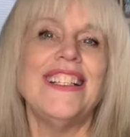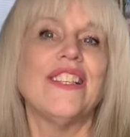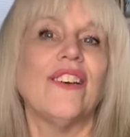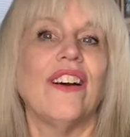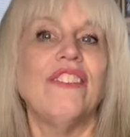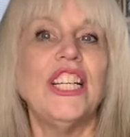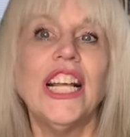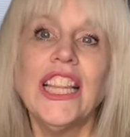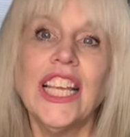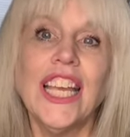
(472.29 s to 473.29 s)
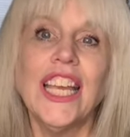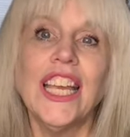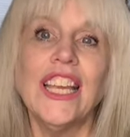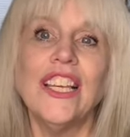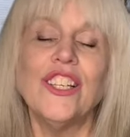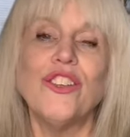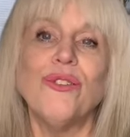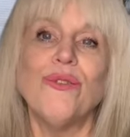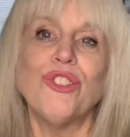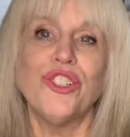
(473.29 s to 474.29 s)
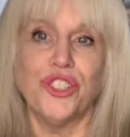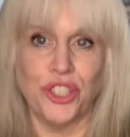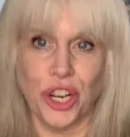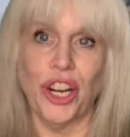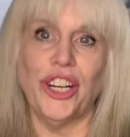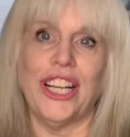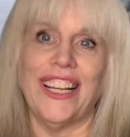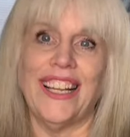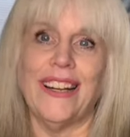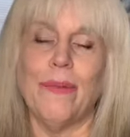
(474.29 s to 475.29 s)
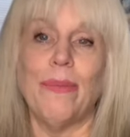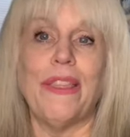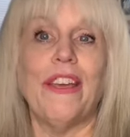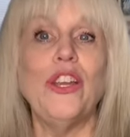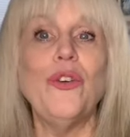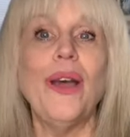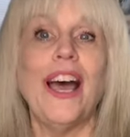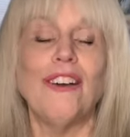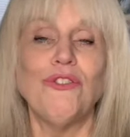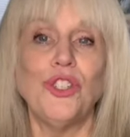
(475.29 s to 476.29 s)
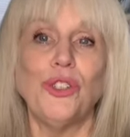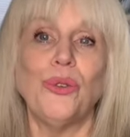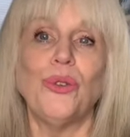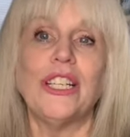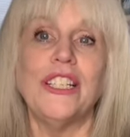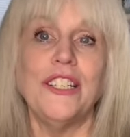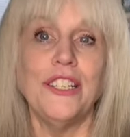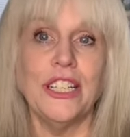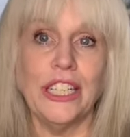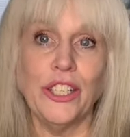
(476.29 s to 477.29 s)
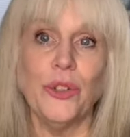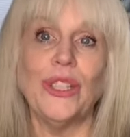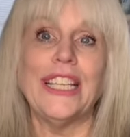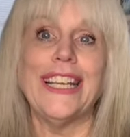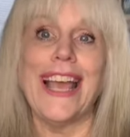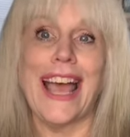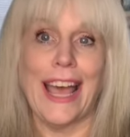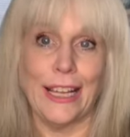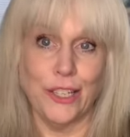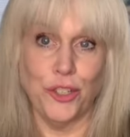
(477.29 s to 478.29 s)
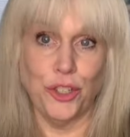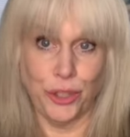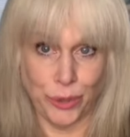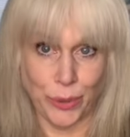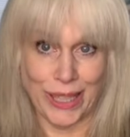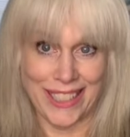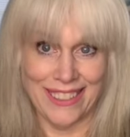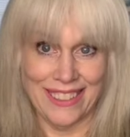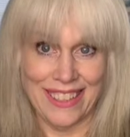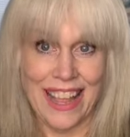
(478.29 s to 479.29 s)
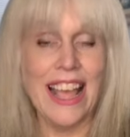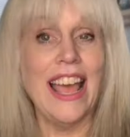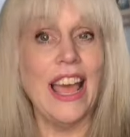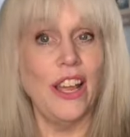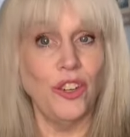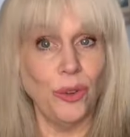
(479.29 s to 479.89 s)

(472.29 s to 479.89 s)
So evidently you start it, but then you have to continually add to it, and you